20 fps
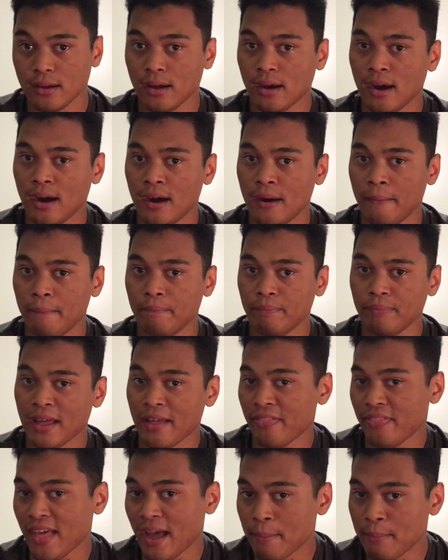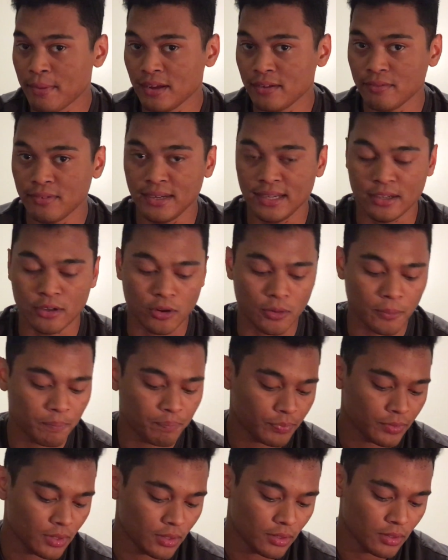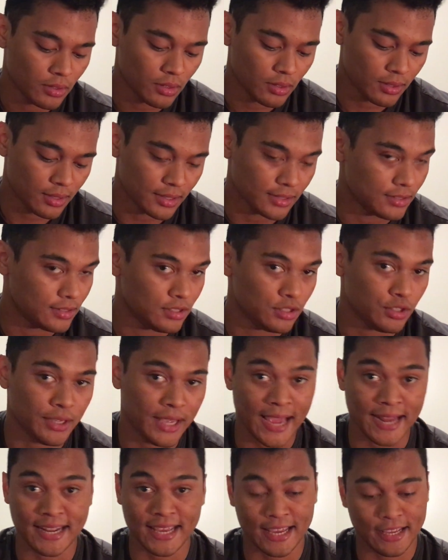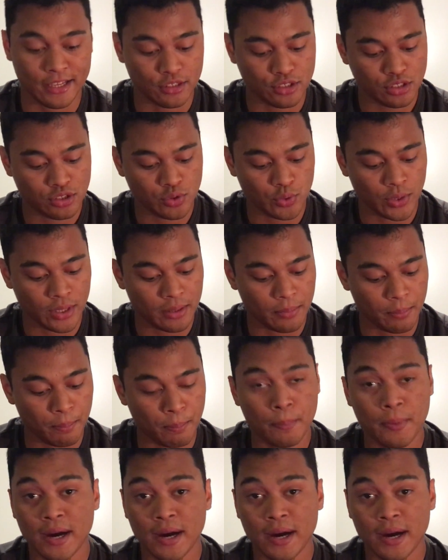Not that big of a deal because you can get used to it.